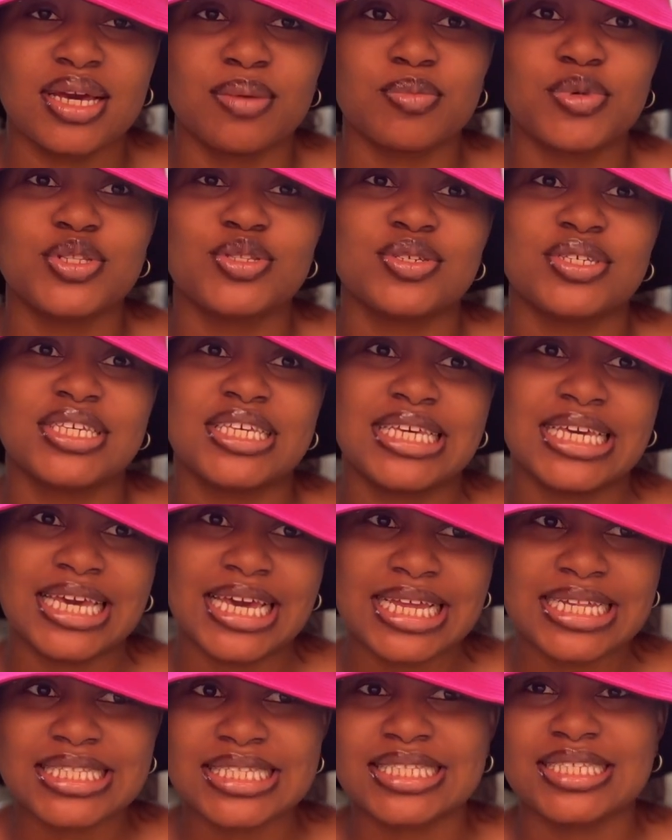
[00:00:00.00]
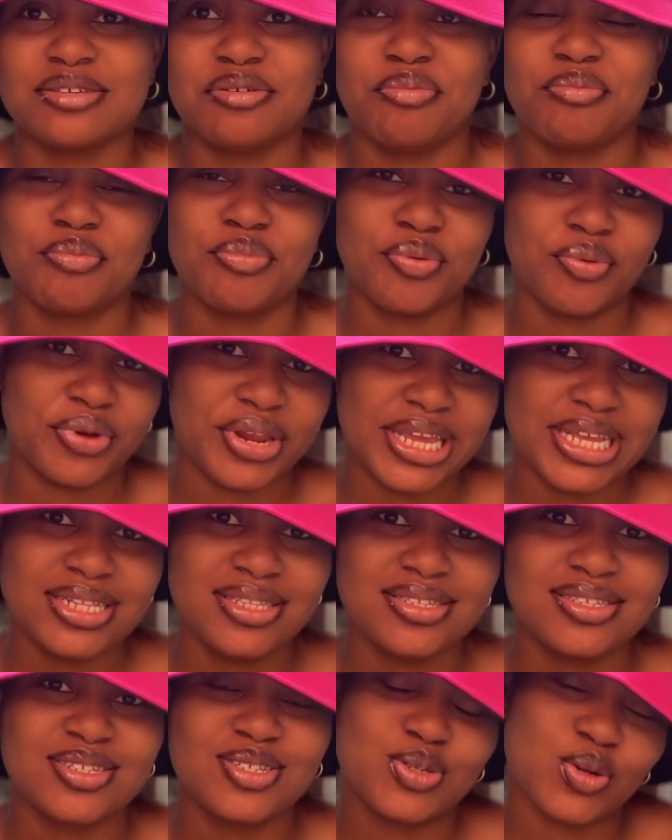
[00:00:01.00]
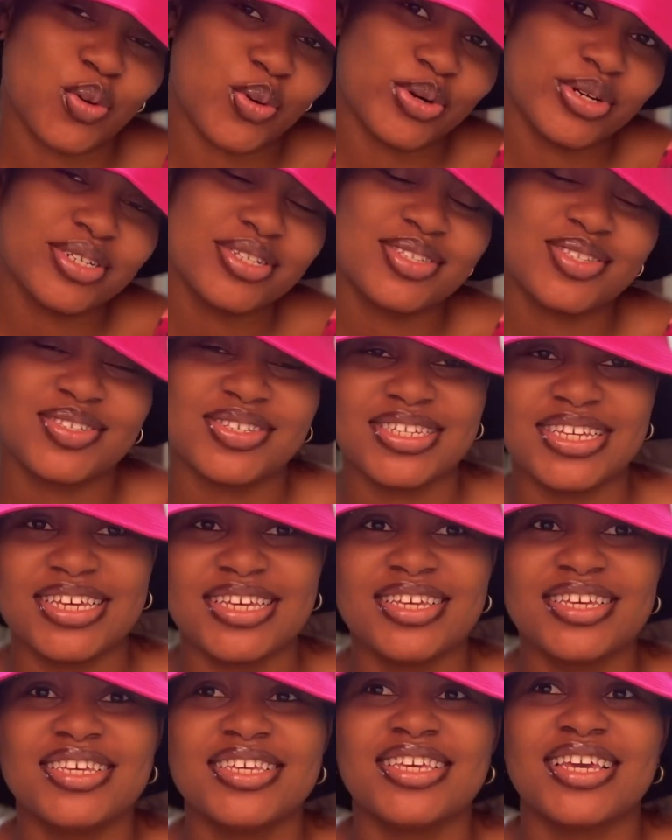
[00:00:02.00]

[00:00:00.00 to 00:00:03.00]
I'm going to get braids done today.